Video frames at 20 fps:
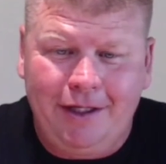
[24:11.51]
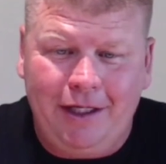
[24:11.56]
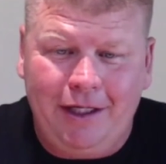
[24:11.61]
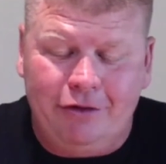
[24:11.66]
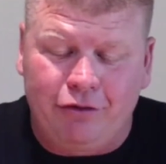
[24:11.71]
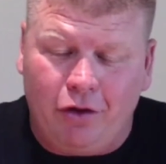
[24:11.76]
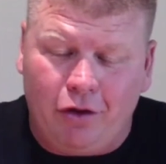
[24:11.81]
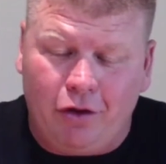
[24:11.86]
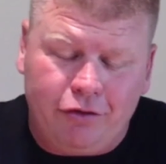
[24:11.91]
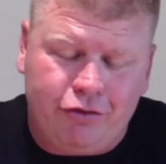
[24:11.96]

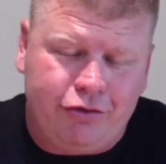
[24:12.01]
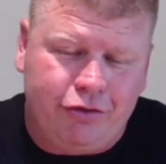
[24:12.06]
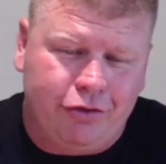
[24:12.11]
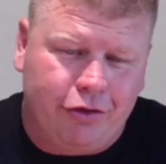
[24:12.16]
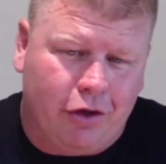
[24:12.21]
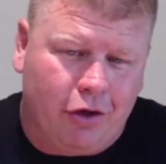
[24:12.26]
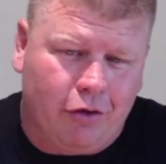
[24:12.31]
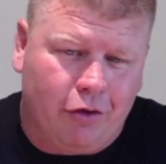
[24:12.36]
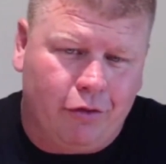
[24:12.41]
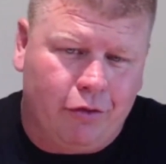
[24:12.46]
as long as you
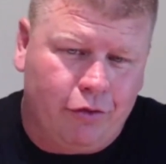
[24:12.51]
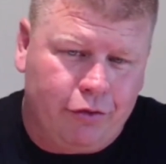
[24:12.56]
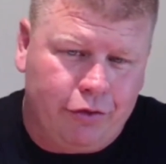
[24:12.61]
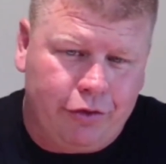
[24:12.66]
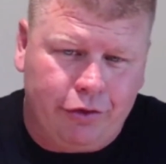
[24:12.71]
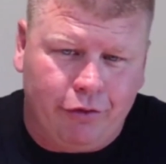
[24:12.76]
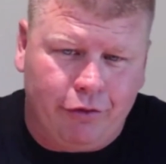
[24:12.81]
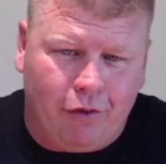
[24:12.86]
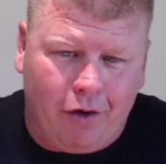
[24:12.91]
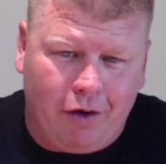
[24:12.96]
know who
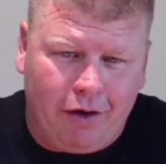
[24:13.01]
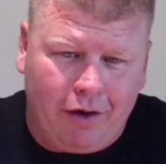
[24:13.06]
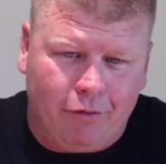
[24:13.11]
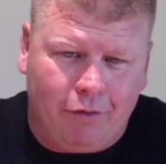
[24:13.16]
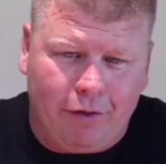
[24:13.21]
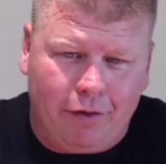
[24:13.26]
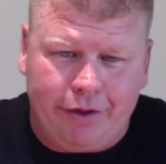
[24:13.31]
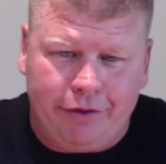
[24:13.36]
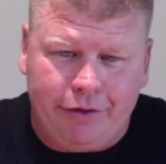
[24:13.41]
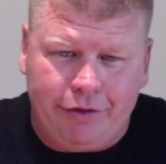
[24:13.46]
you are and
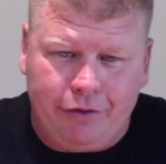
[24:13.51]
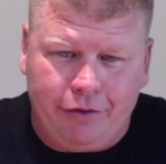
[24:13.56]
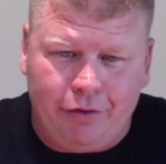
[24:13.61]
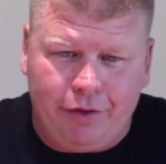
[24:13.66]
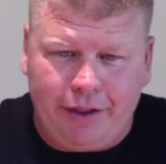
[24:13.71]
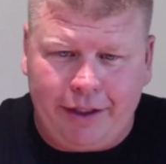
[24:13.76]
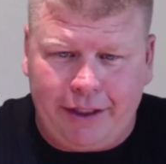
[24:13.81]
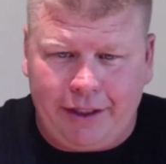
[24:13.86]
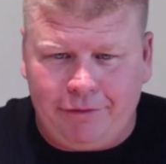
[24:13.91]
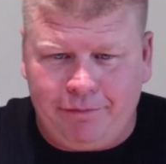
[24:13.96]
what you're
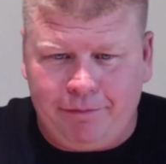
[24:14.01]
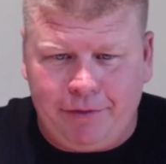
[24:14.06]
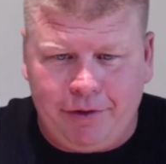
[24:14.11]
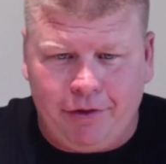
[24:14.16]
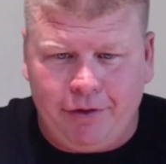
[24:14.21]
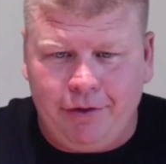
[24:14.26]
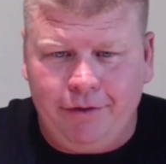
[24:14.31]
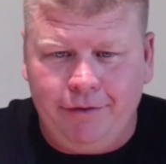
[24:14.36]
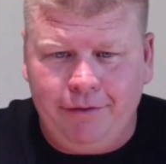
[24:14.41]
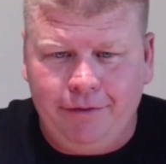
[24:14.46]
doing and it's
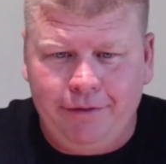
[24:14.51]
pure,